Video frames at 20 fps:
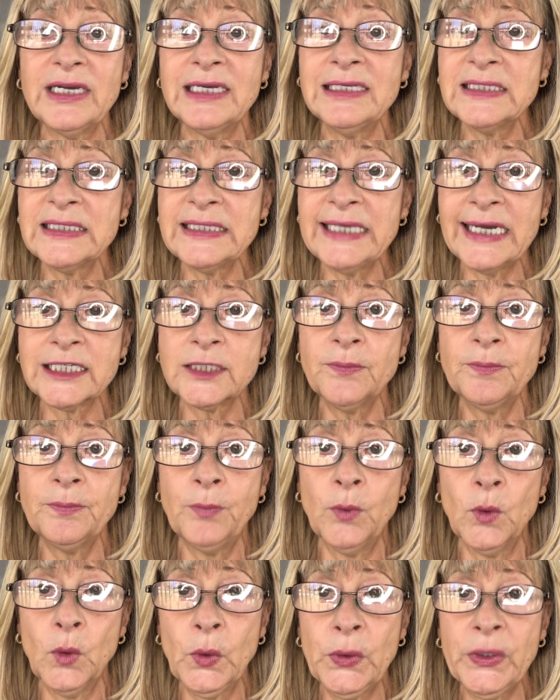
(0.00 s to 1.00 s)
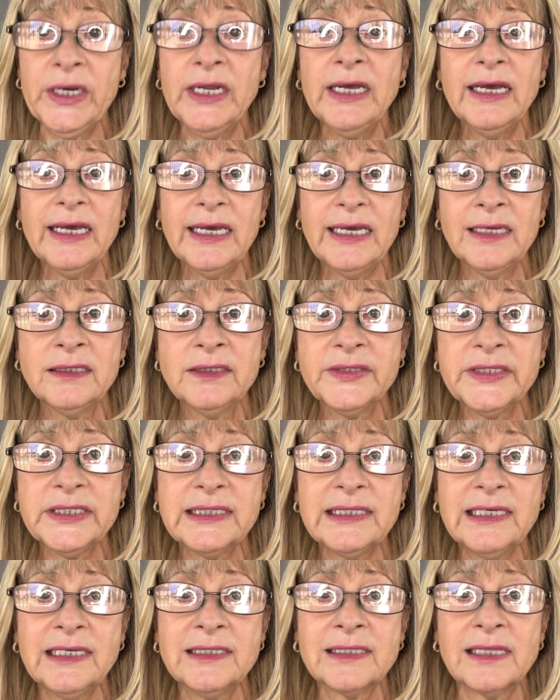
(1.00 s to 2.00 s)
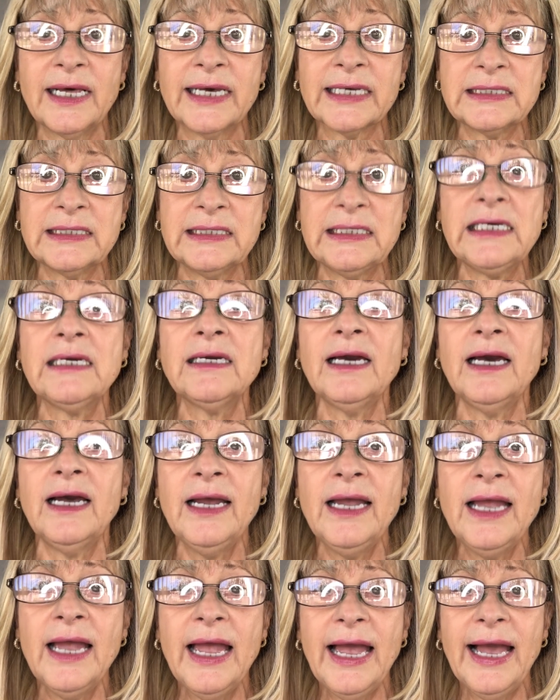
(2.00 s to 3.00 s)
insect-borne illnesses like Zika